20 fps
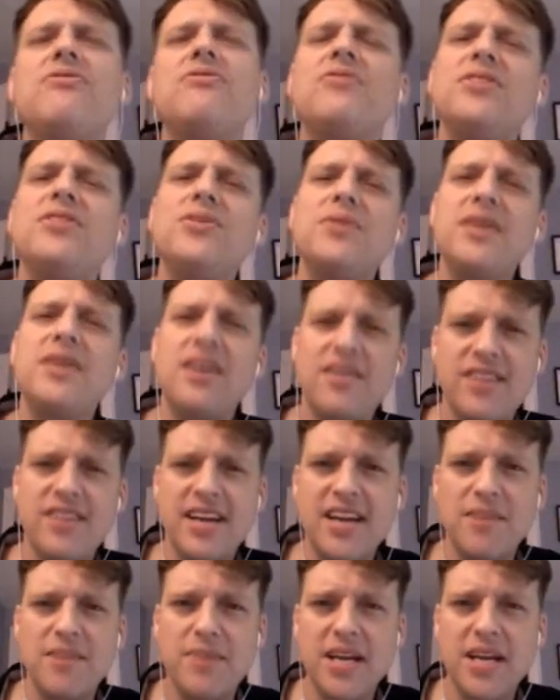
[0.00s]
fluid are
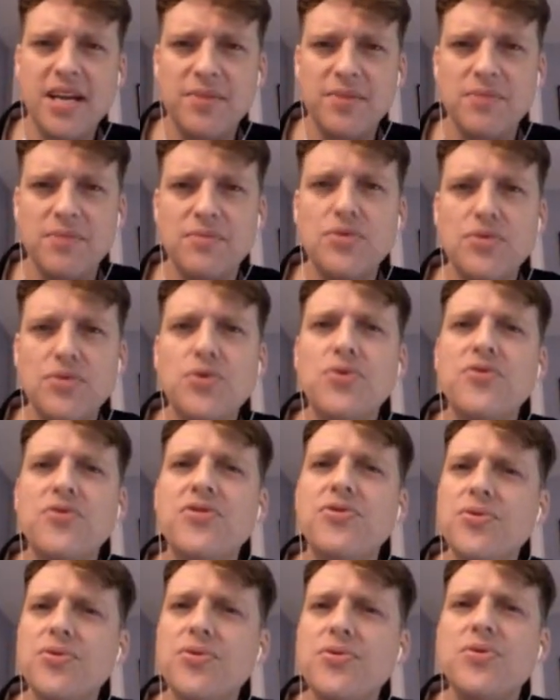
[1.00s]
they at being able to move
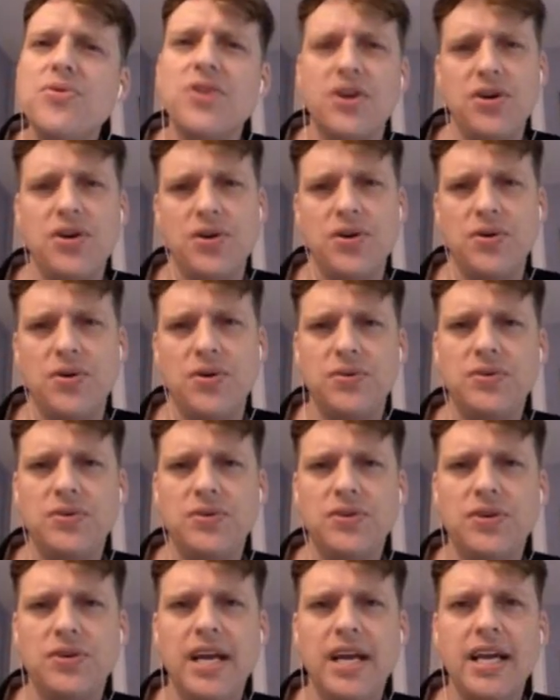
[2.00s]
through the cone?
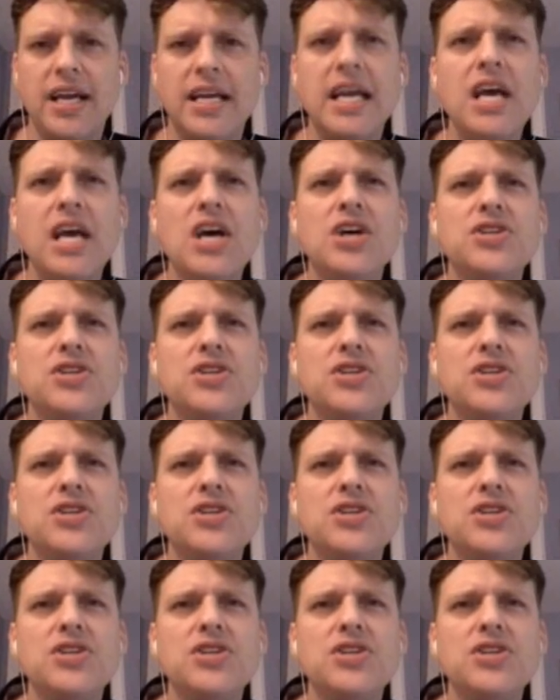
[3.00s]
Okay.